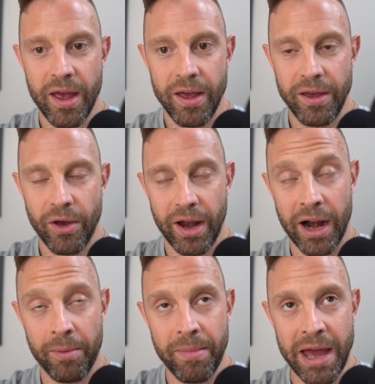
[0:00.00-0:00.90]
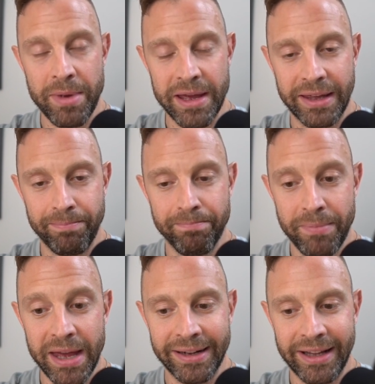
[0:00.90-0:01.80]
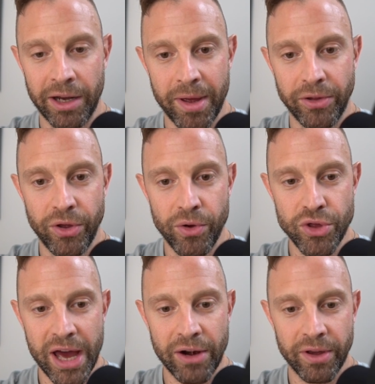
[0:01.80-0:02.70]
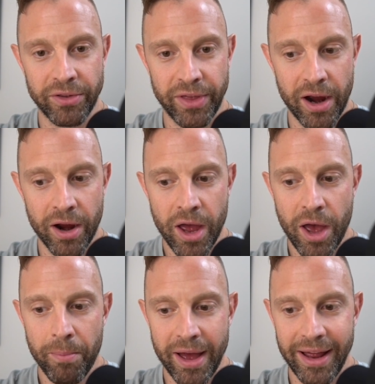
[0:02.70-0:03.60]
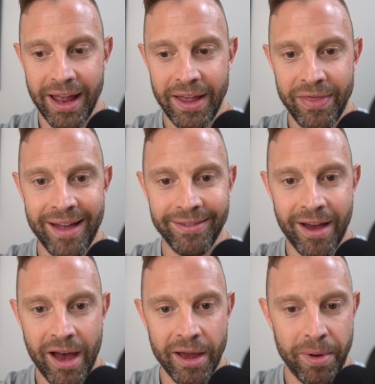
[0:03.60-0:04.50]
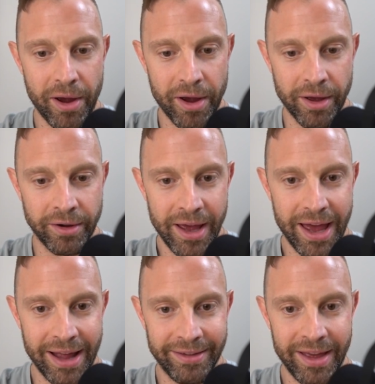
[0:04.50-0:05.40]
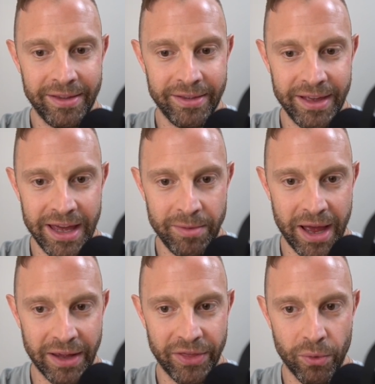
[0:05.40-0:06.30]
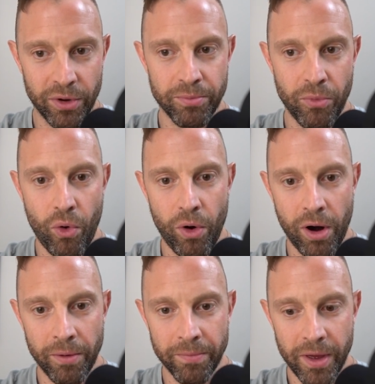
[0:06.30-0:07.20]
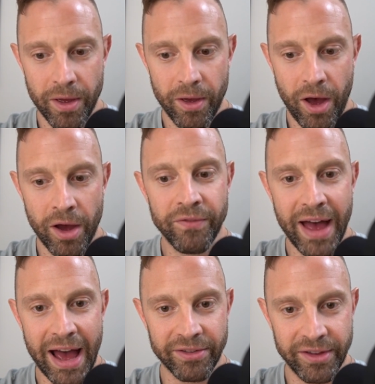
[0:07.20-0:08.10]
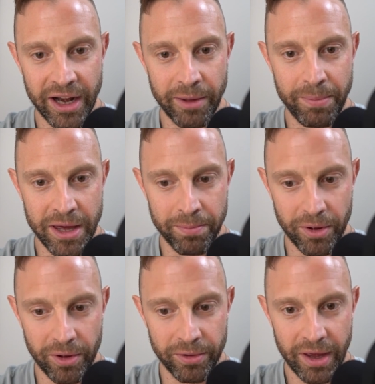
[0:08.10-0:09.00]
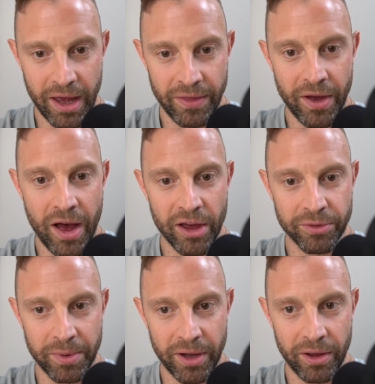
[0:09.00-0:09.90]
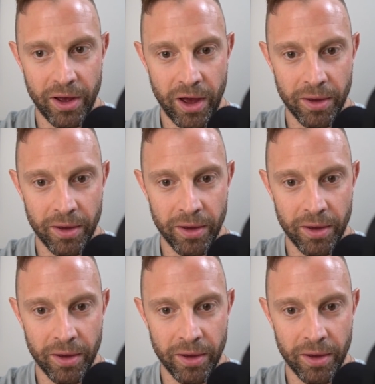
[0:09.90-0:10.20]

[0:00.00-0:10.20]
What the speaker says: and I may be being a little bit too generous there. But in that time period, it did seem like there was more unvaccinated people in the hospital,